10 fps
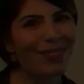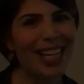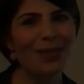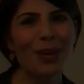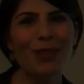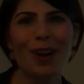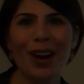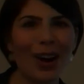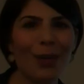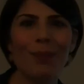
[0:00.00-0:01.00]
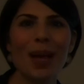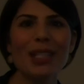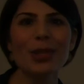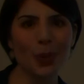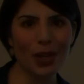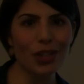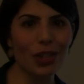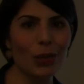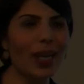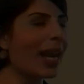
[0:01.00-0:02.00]
That's one of our best
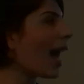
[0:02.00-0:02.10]
questions we can